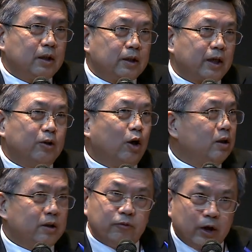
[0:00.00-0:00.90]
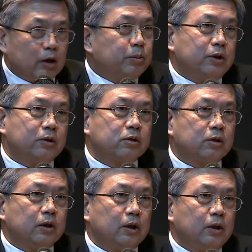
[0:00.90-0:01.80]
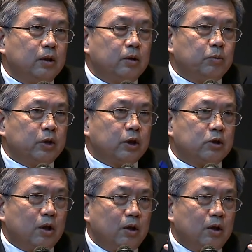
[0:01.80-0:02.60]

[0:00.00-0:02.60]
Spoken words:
technology developers, because